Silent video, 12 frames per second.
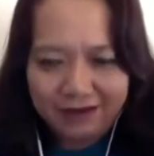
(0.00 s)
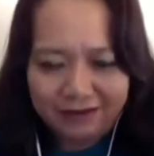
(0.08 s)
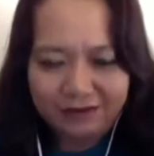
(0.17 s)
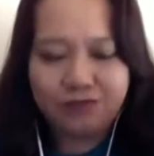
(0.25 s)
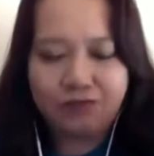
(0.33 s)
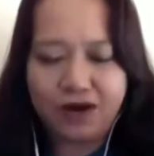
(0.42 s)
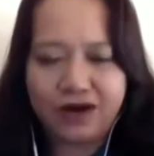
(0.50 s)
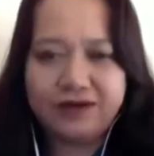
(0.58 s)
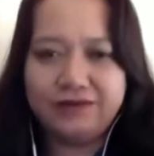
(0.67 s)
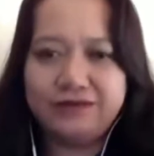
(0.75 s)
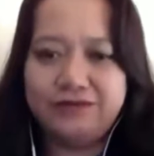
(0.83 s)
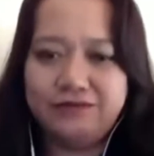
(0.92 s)

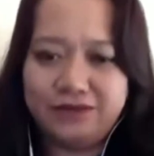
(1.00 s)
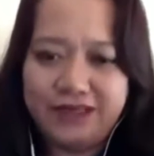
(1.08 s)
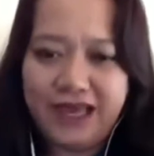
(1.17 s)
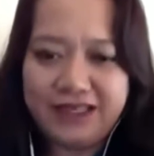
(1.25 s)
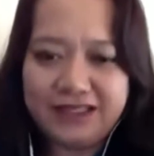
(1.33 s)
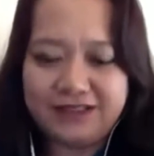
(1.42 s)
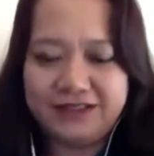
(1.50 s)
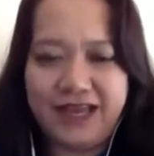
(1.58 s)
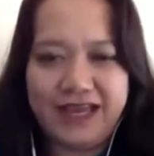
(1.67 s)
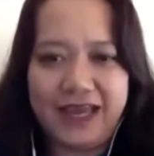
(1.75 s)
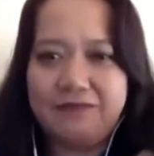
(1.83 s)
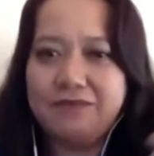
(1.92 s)
word
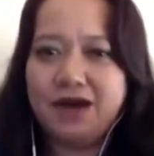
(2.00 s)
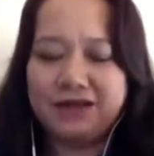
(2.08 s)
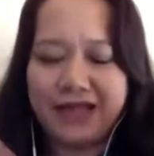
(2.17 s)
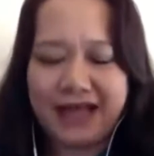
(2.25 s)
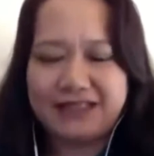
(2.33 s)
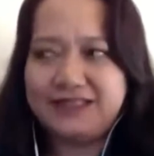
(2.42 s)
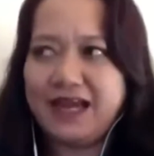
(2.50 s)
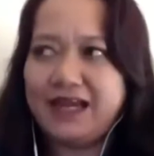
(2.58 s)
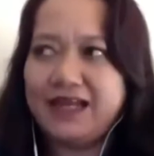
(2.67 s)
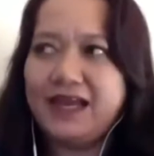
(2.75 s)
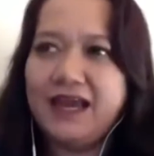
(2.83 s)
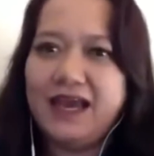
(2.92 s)
yesterday came out last
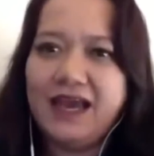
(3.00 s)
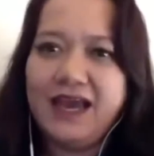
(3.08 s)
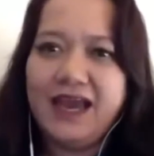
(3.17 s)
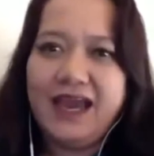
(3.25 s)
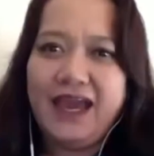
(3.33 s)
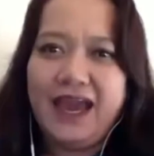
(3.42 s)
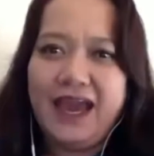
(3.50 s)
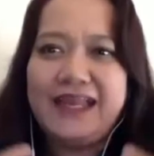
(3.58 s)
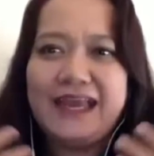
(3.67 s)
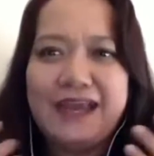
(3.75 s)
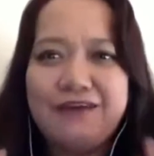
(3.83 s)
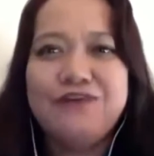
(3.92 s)
night. And
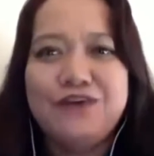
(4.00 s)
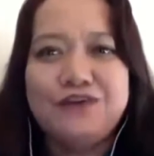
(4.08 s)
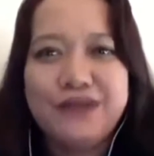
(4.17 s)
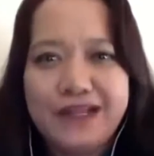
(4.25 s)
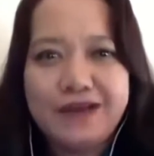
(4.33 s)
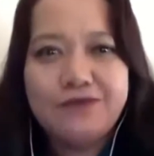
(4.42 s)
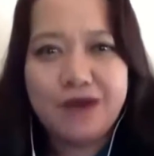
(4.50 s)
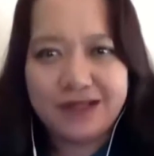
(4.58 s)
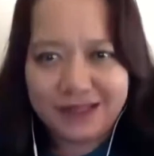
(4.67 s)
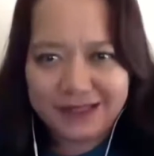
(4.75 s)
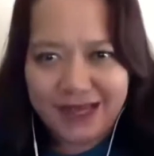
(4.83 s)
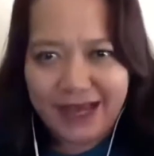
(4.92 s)
if you really want
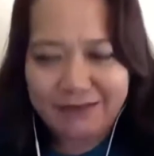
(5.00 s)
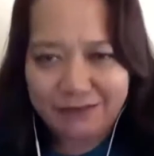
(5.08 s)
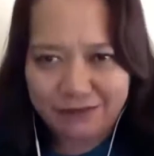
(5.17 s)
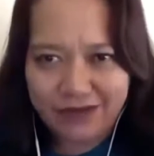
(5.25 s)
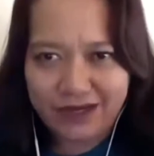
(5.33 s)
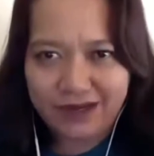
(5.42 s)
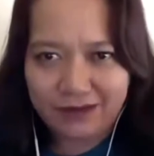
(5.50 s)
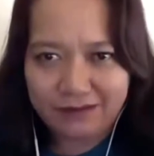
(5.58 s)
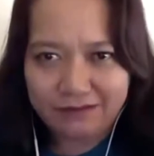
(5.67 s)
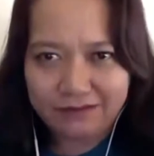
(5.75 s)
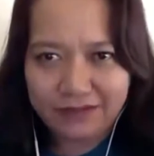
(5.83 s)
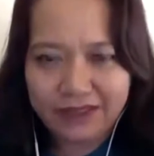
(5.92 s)
the time
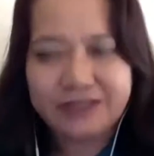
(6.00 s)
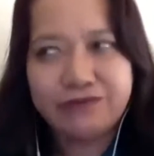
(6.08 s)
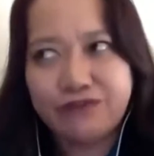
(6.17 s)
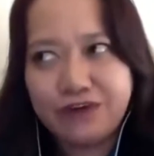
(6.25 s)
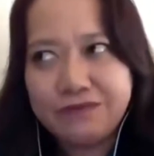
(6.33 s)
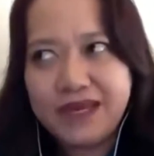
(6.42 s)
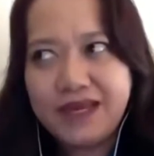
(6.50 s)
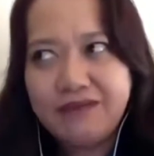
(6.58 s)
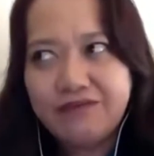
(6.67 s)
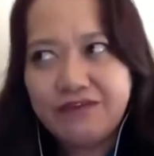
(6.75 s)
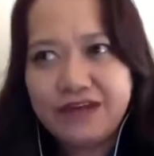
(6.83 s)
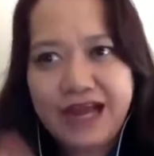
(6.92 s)
freedom, because for me,
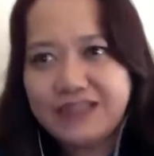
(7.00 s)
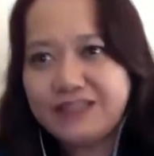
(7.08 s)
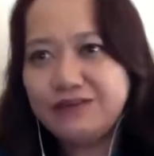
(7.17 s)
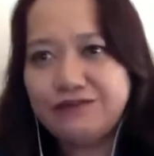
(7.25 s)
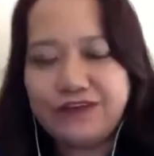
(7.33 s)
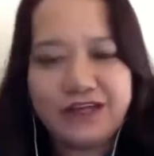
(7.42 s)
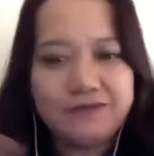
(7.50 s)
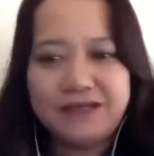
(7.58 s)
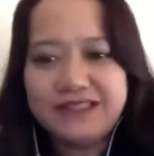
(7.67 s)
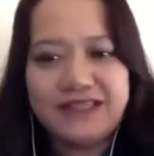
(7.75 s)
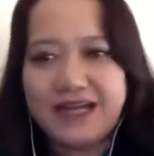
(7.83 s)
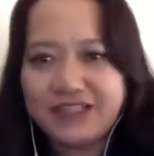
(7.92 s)
financial freedom
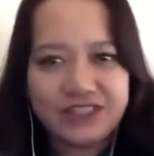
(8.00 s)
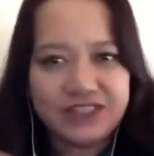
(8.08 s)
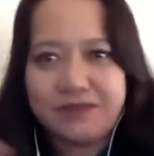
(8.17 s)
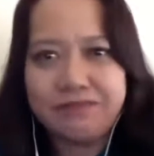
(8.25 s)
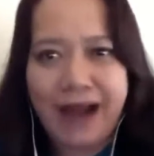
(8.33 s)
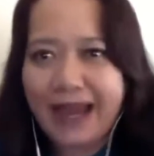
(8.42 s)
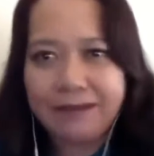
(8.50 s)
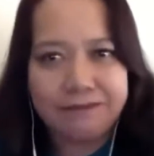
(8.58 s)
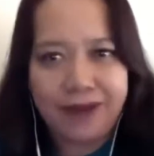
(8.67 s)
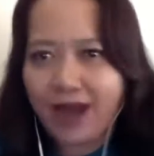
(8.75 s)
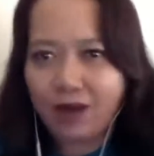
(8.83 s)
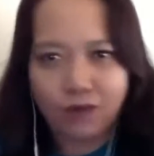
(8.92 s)
is not just the buying
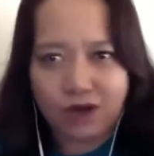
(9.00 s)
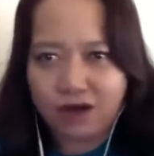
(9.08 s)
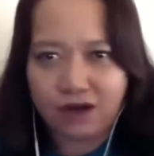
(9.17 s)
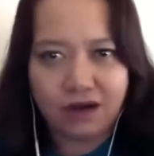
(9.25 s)
power.